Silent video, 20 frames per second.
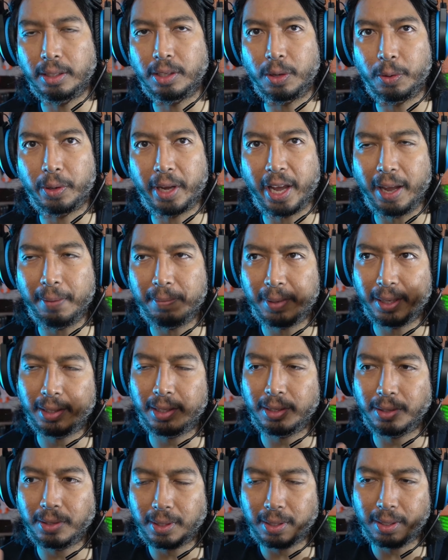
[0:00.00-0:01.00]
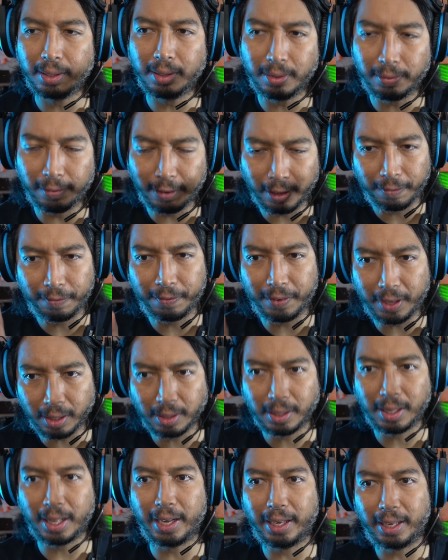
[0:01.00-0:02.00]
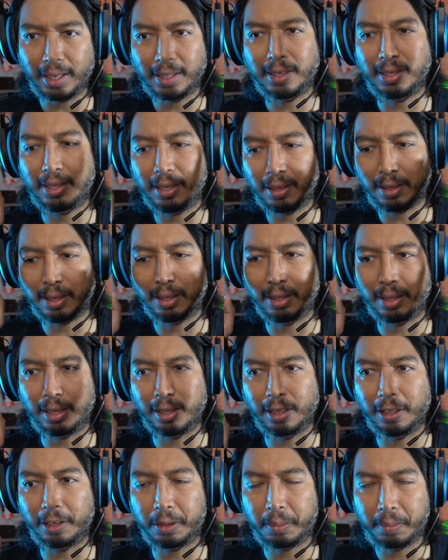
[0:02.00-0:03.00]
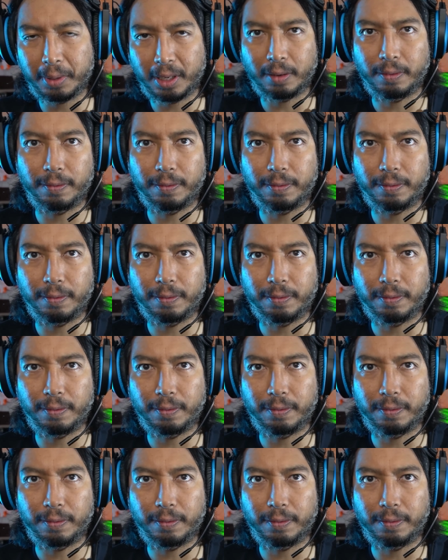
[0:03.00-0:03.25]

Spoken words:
okay, but there's still, it feels like it's still a little bit of